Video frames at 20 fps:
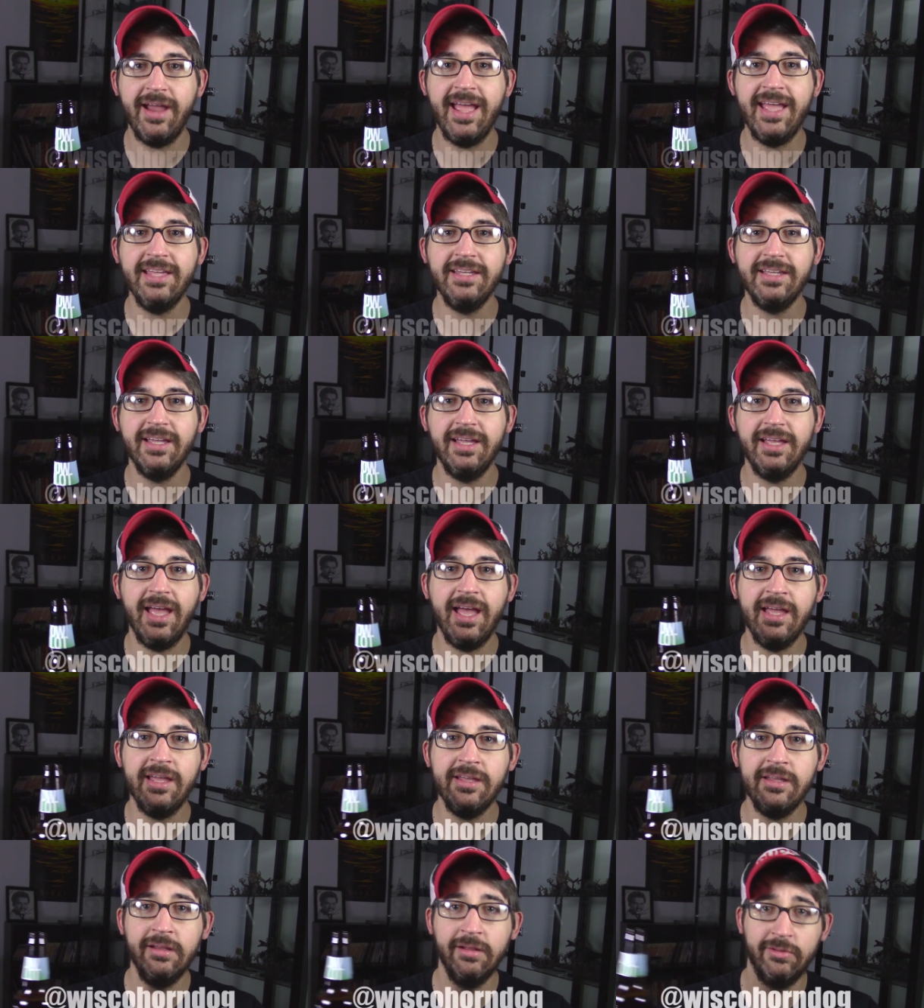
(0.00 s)

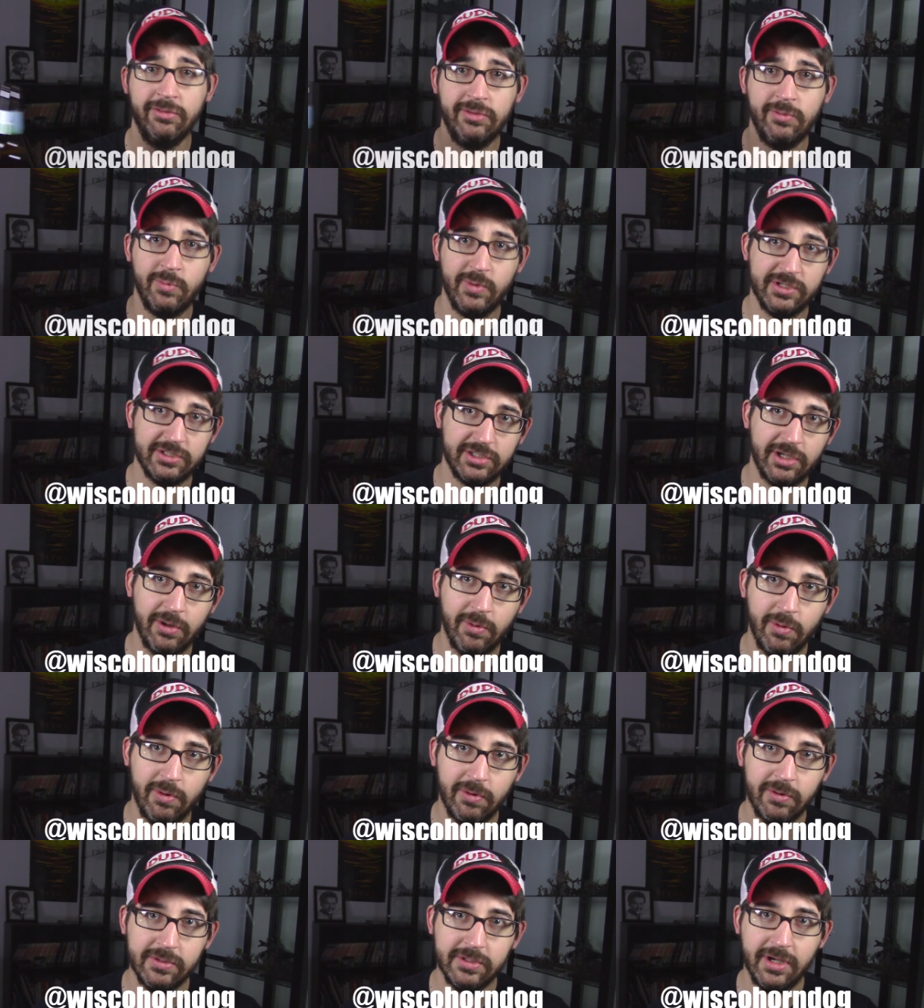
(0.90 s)
aka the Wisco
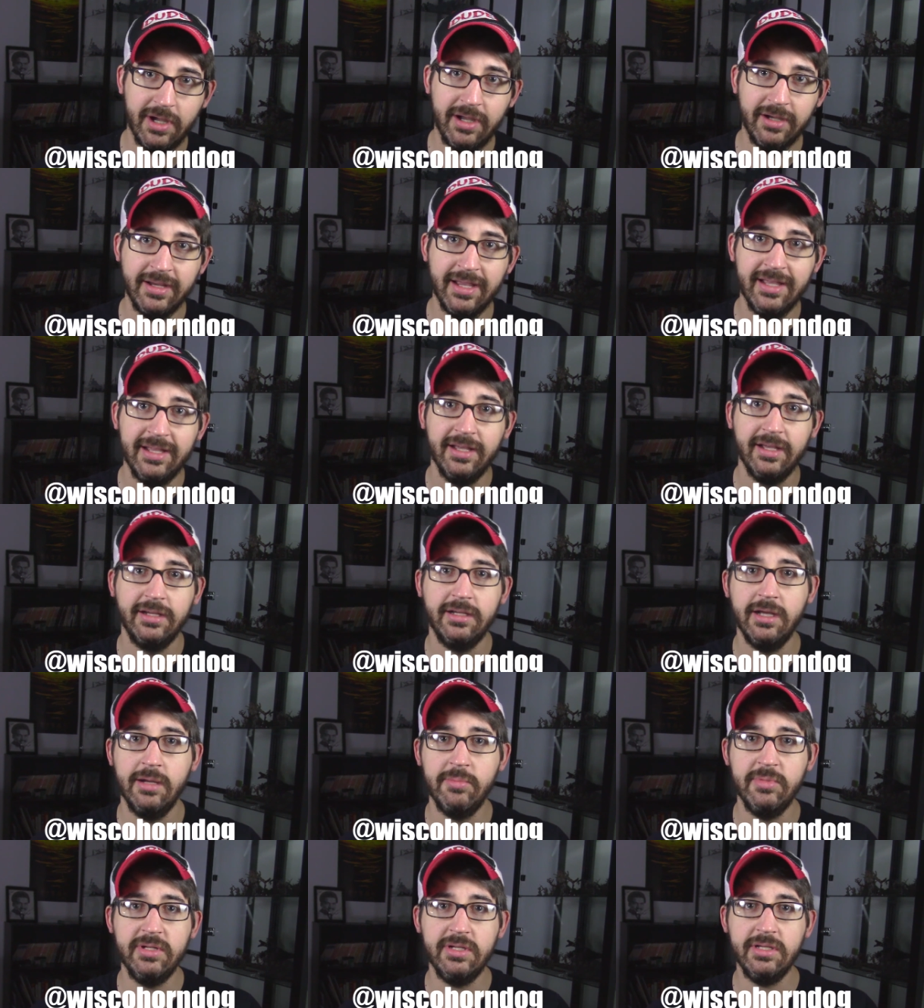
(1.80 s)
Horn Dog,
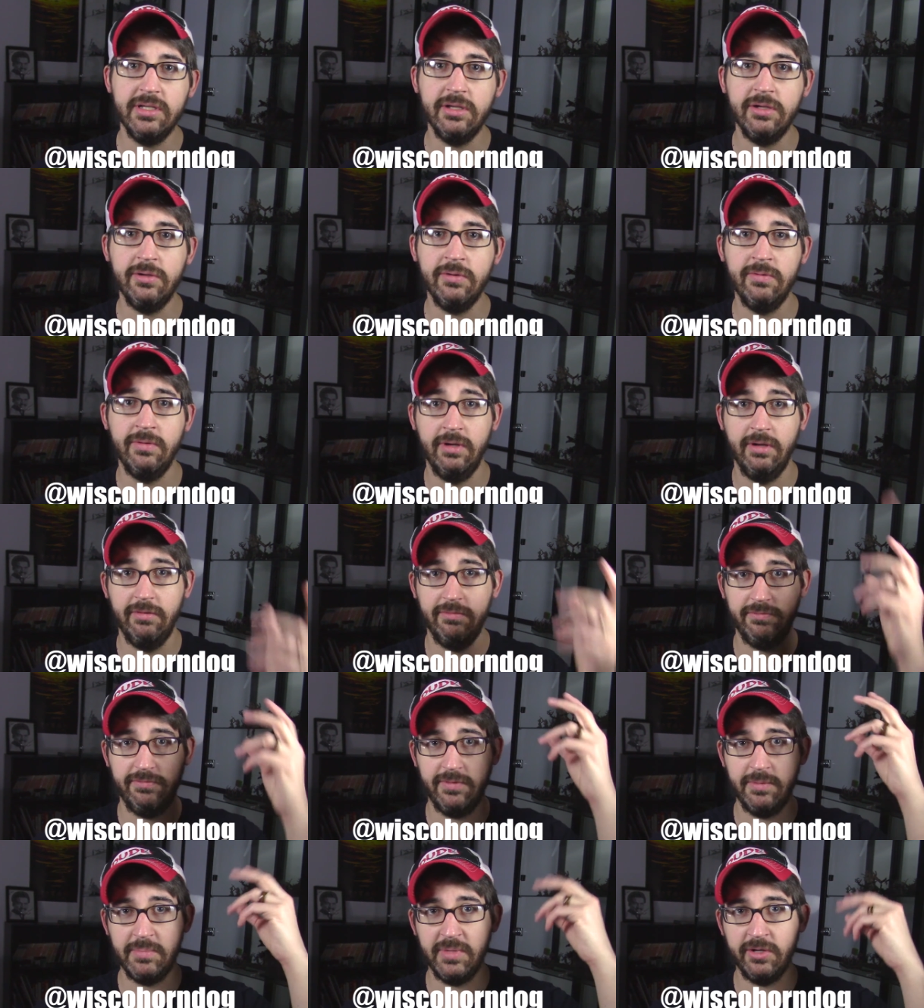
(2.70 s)
coming to you
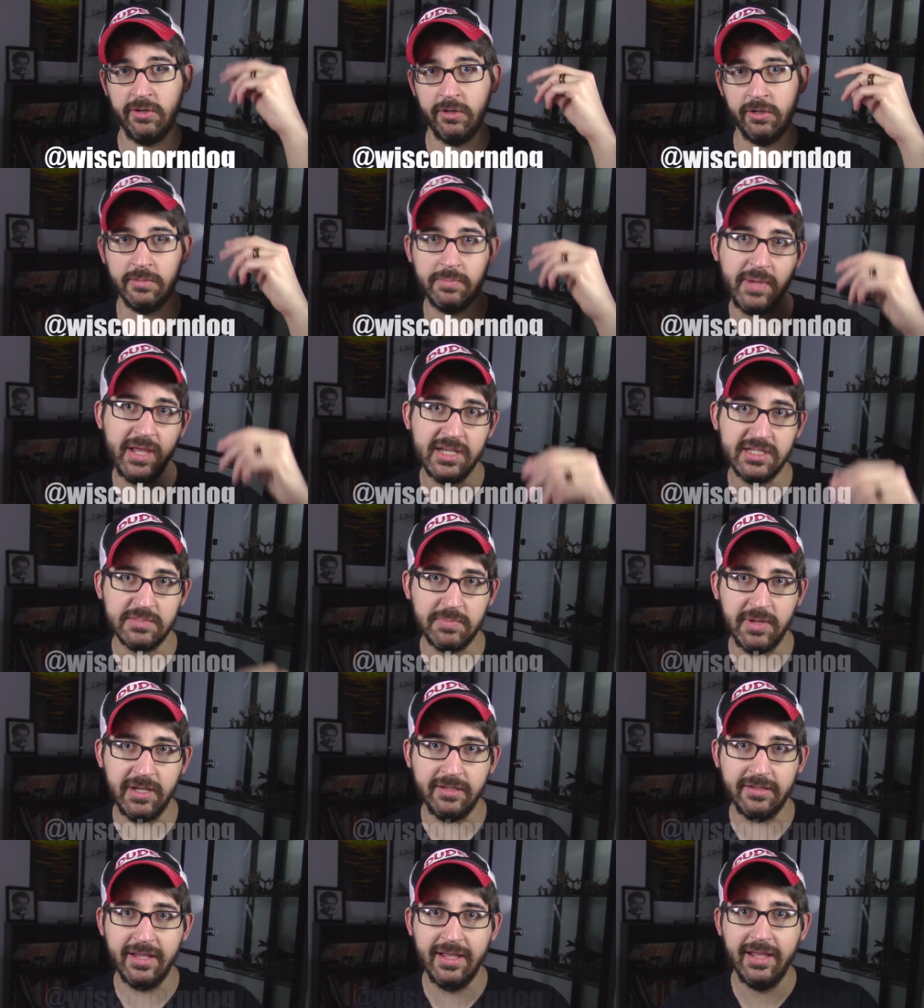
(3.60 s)
from my nerd
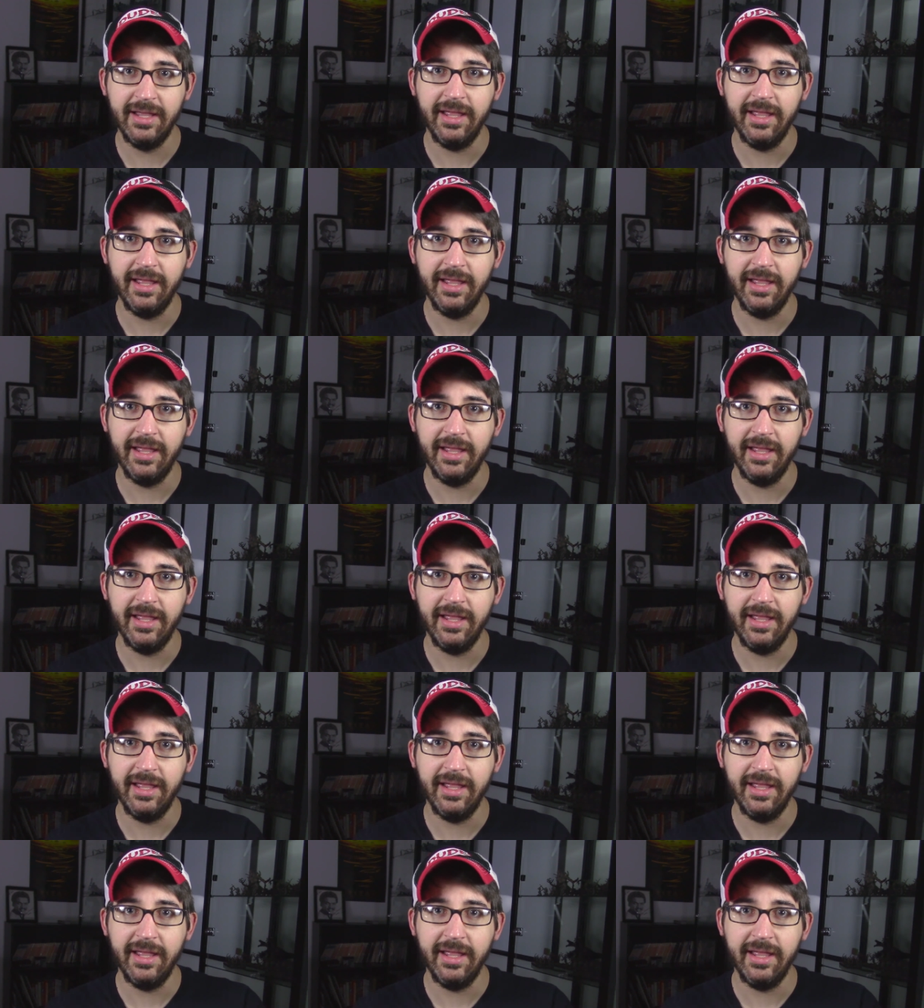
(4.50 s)
basement.